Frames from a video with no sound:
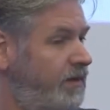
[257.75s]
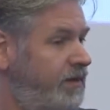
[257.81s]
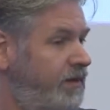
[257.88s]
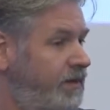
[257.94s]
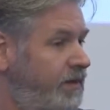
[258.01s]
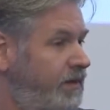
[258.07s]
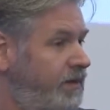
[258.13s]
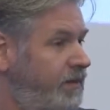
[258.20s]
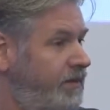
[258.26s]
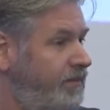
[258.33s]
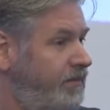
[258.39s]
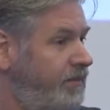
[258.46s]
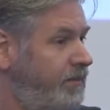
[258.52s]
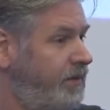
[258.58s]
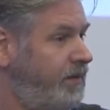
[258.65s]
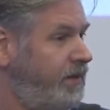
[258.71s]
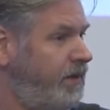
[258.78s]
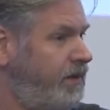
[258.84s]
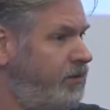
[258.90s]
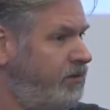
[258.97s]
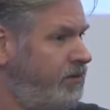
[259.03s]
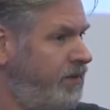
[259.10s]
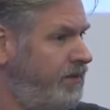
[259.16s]

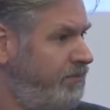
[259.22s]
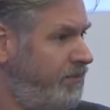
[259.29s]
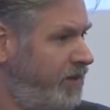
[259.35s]
Not only